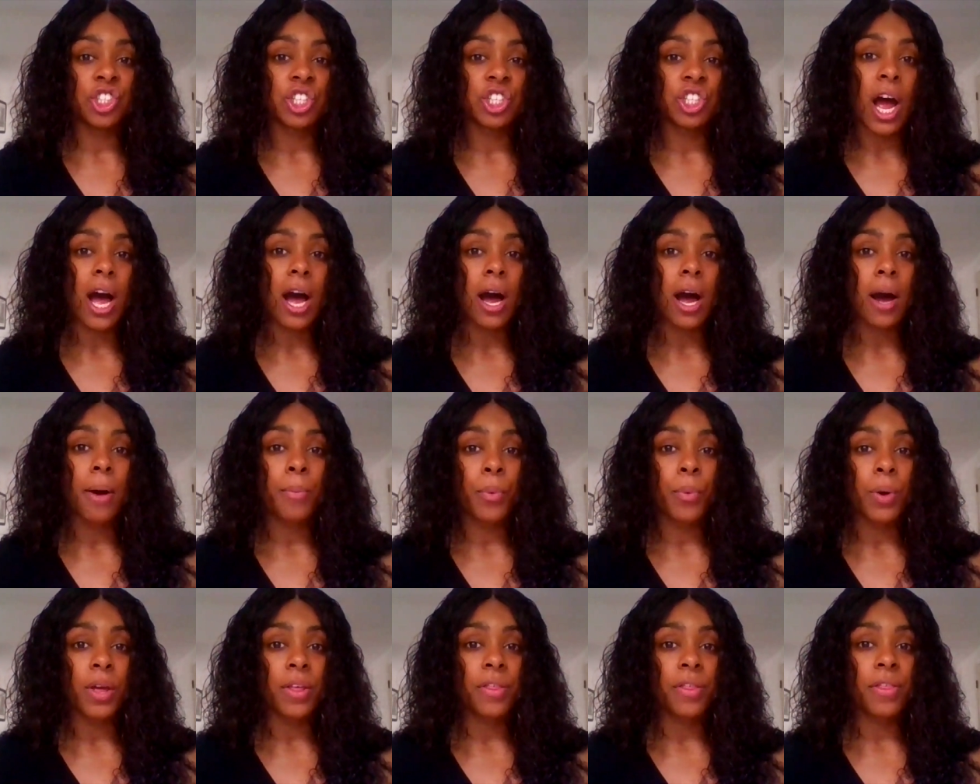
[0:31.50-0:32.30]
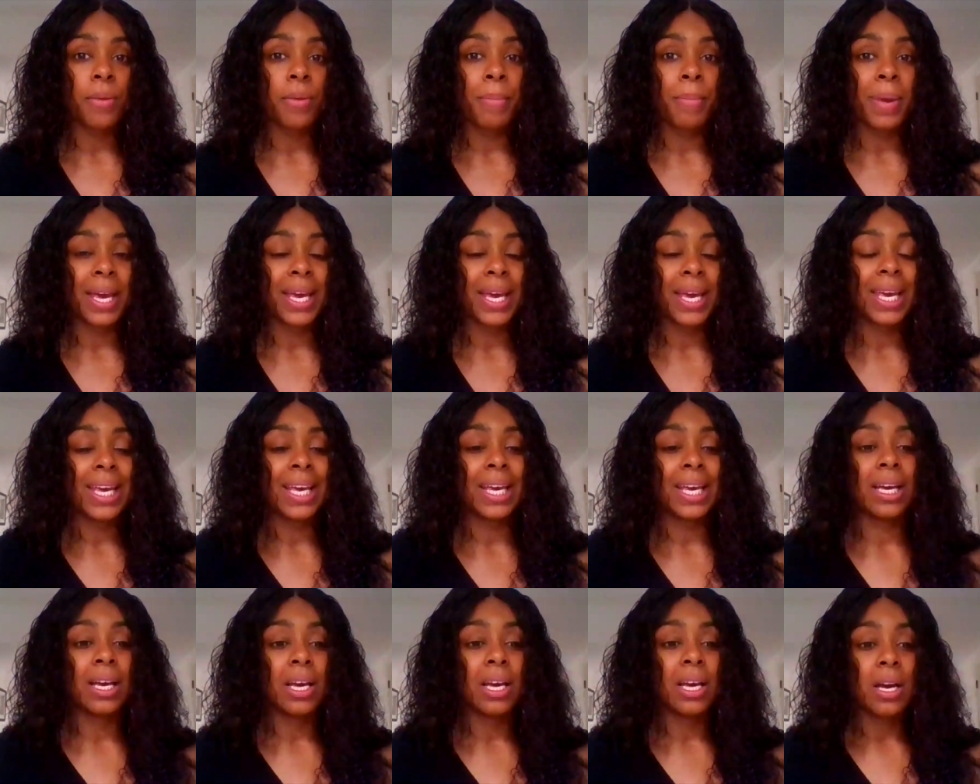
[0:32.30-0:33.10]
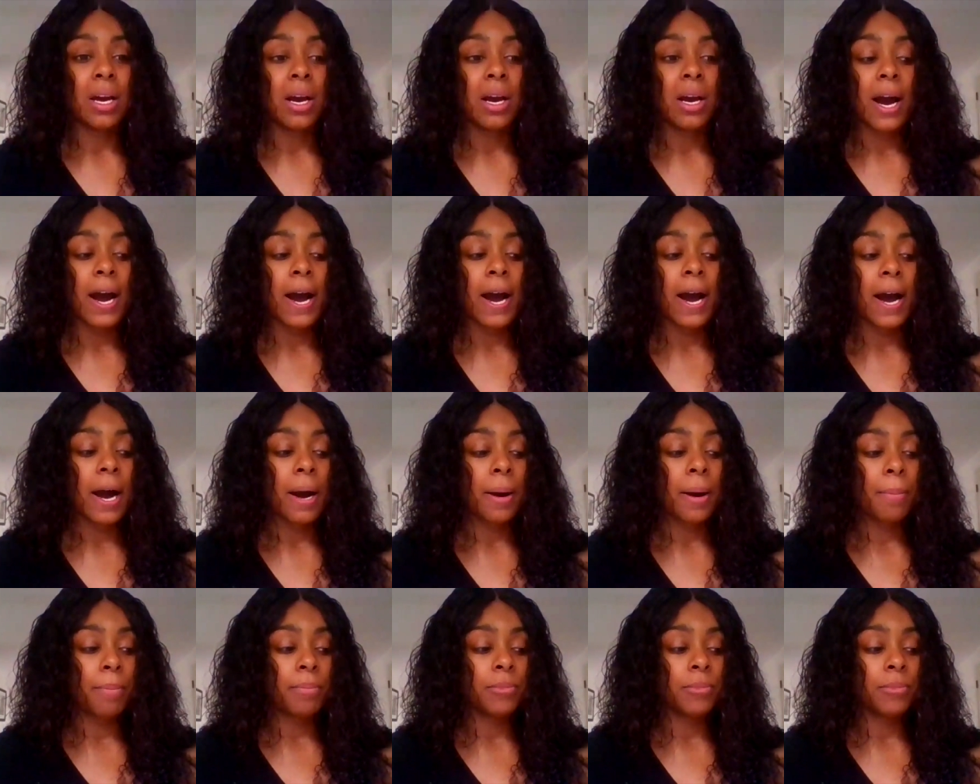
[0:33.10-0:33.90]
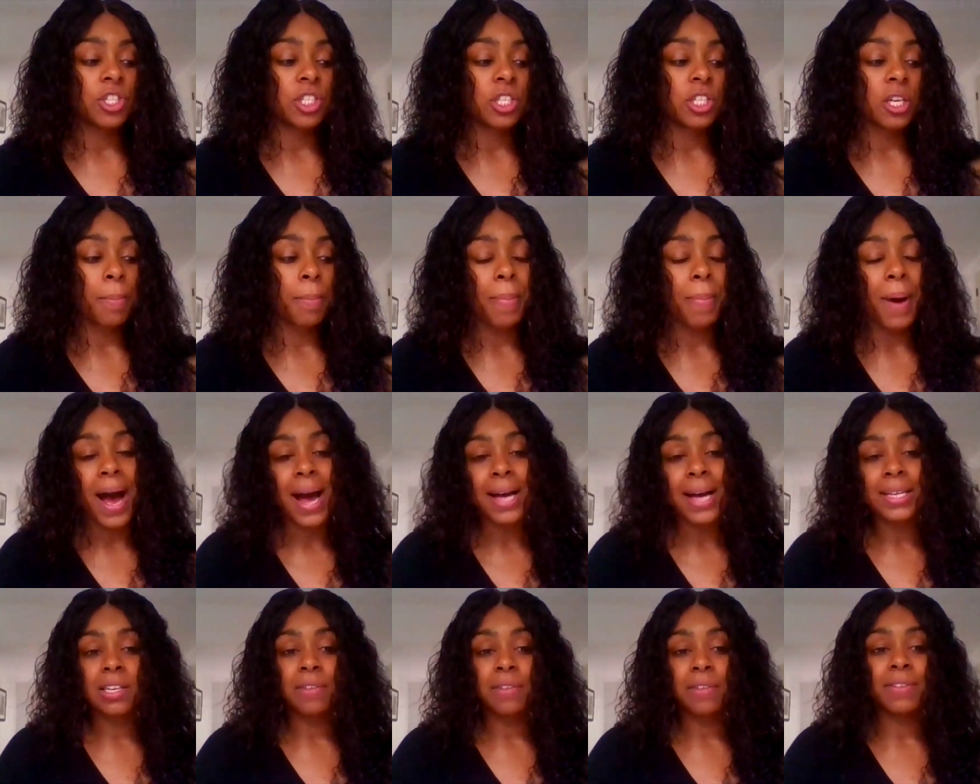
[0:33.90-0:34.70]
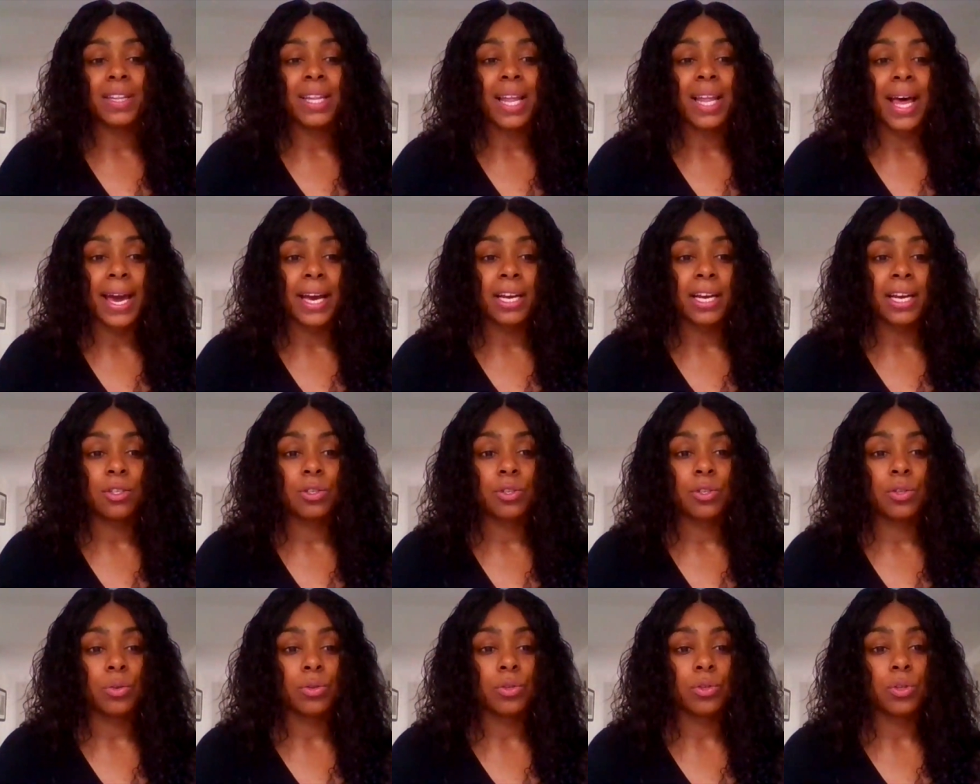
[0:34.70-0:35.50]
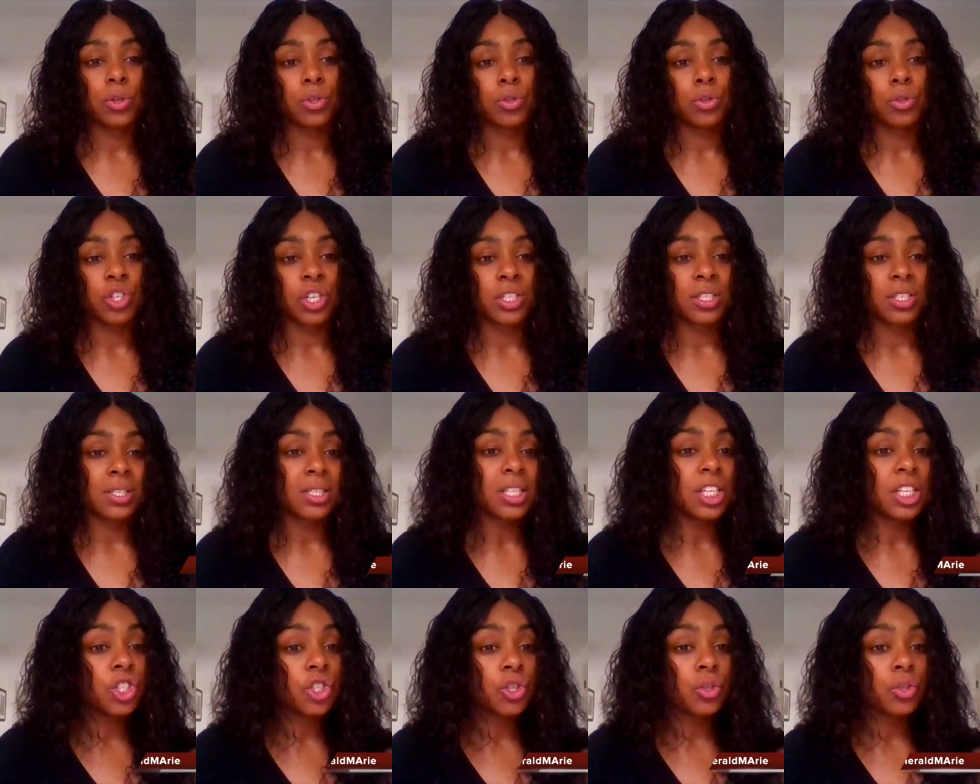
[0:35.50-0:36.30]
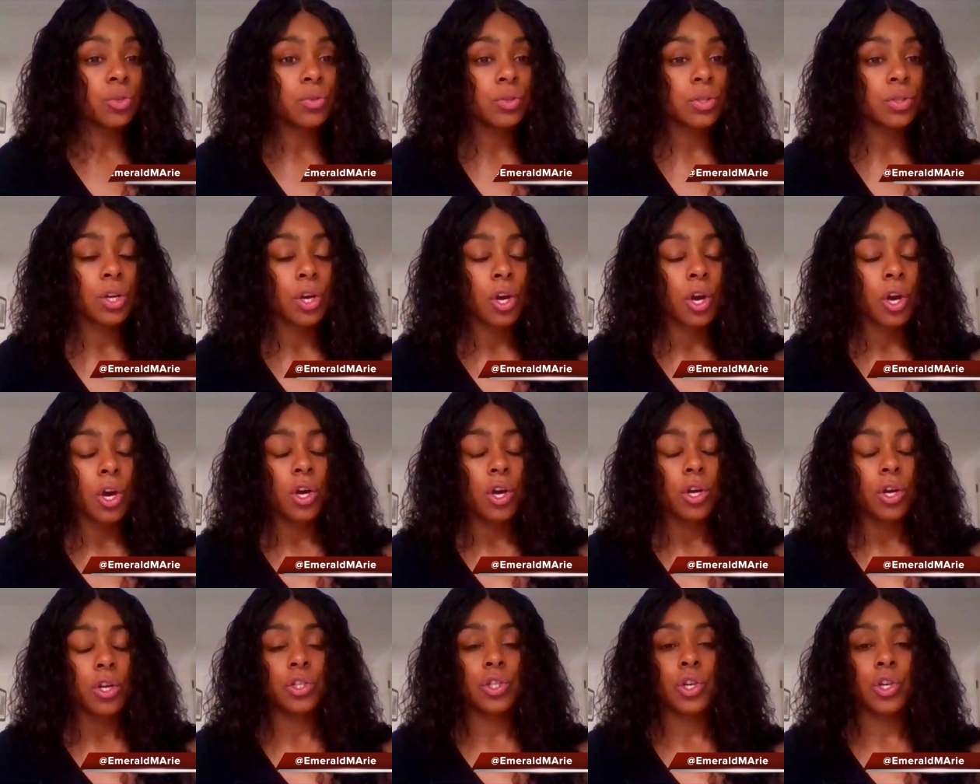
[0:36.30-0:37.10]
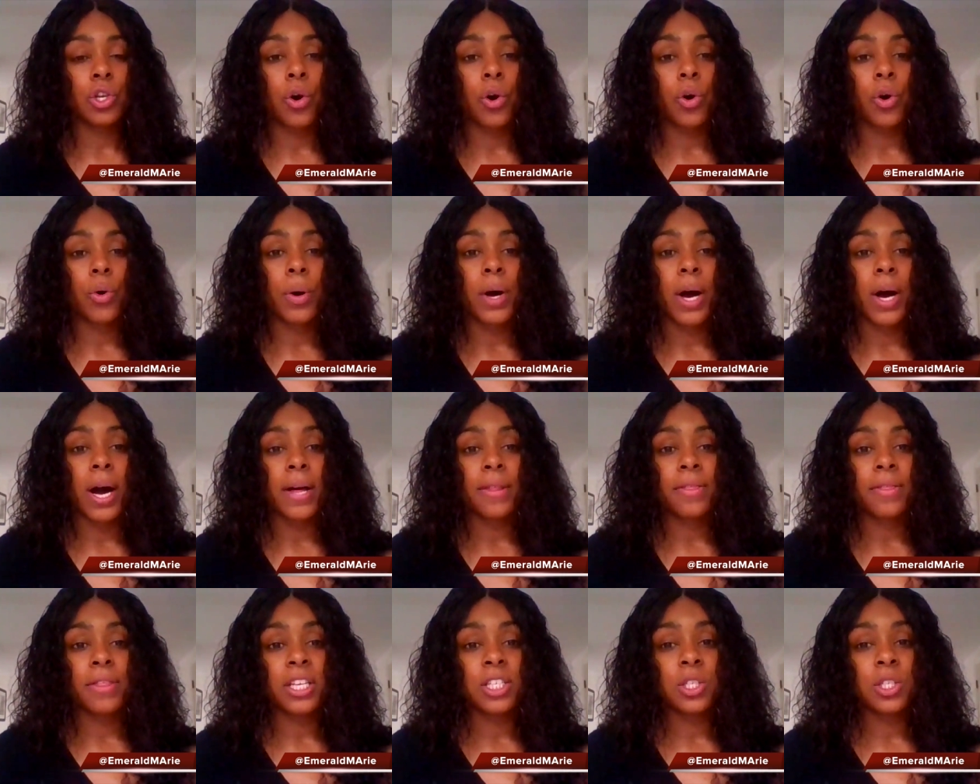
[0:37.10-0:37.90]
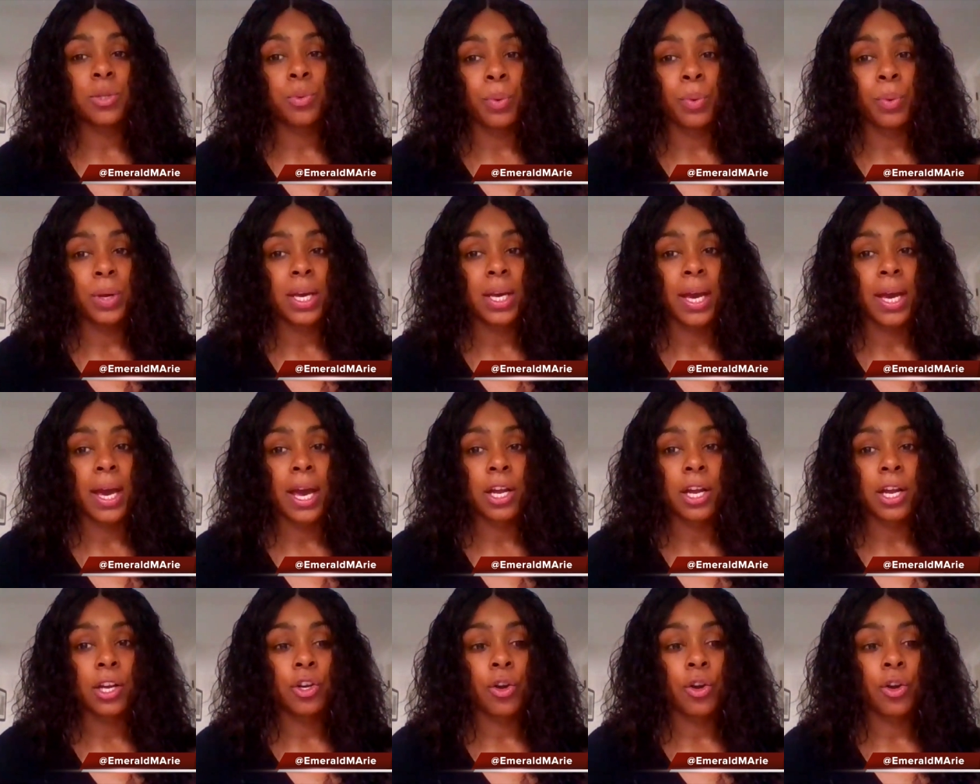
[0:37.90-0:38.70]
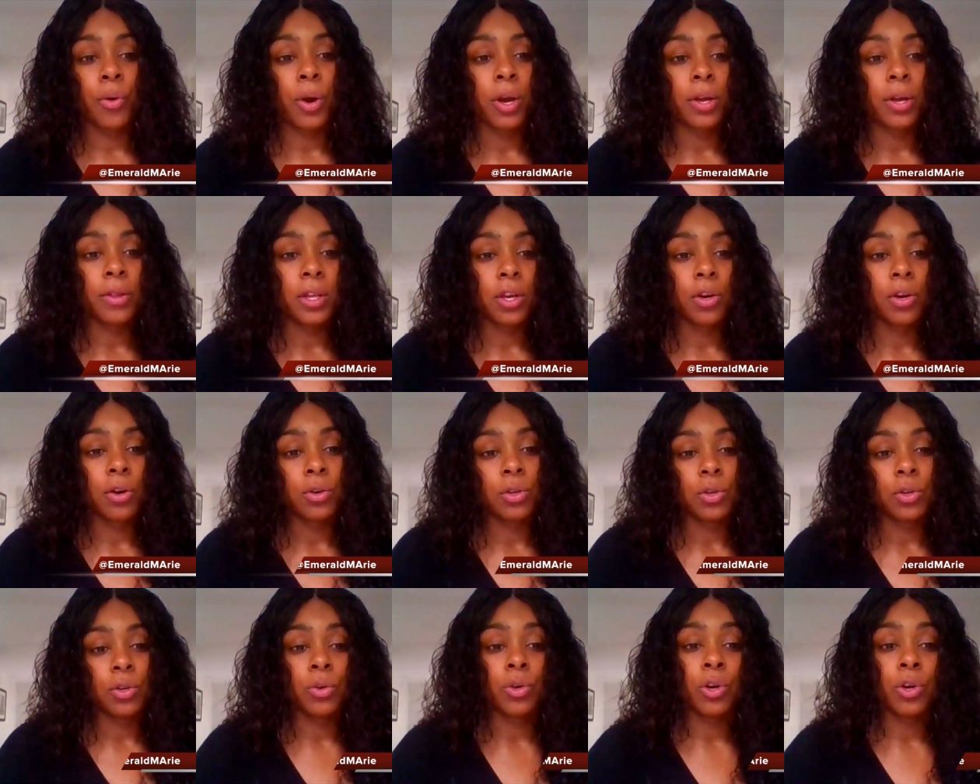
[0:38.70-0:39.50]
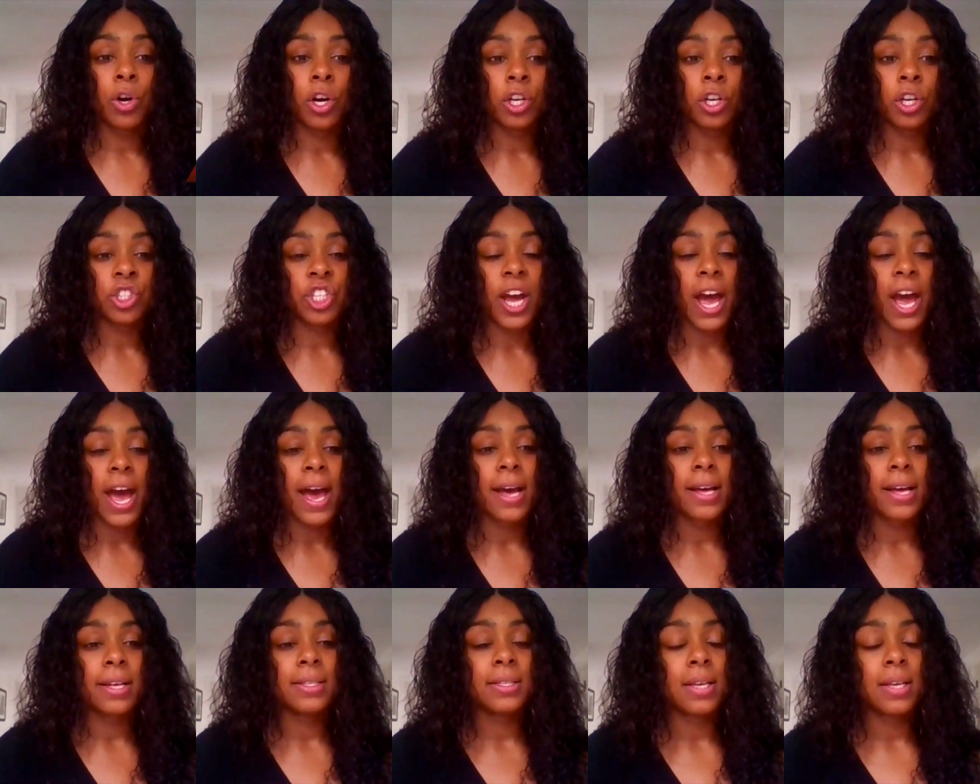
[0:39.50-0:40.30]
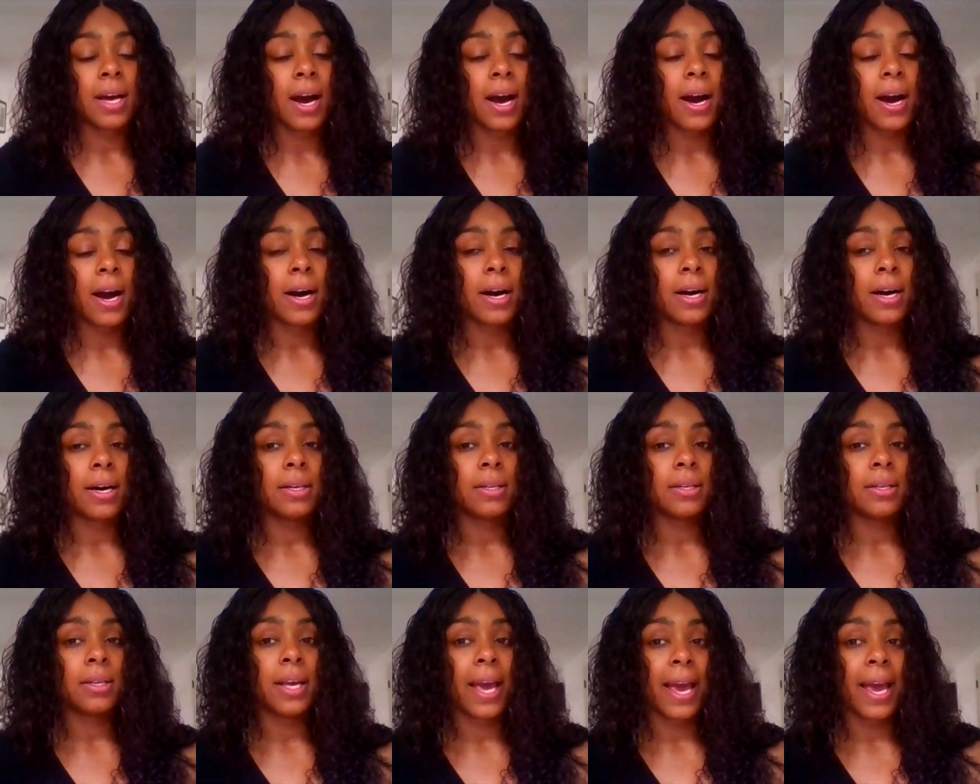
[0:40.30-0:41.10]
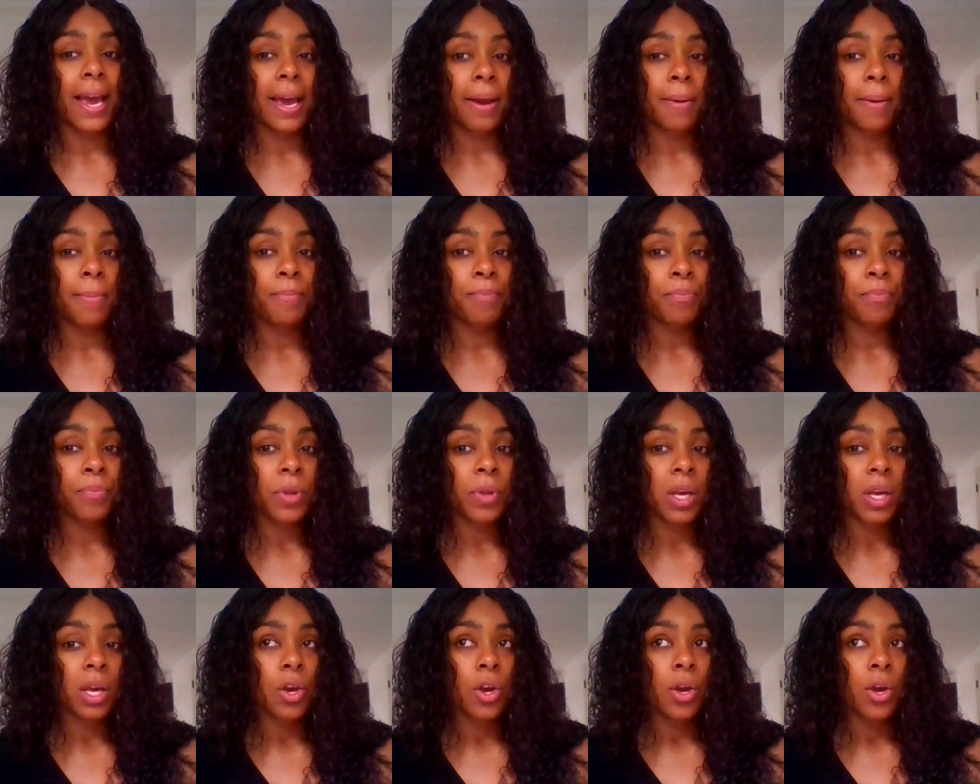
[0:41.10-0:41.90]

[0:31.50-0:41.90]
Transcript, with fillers: good job with making um, just a positive light to social justice issues. So uh, this weekend during the Utah Jazz uh, game